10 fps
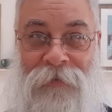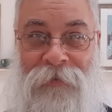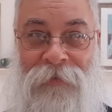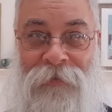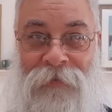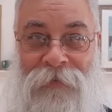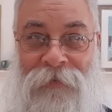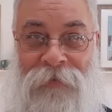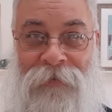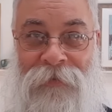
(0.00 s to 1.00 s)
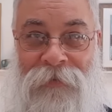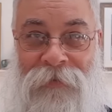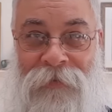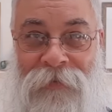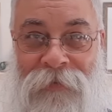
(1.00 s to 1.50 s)

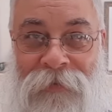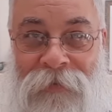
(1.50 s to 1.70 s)
Nothing is said.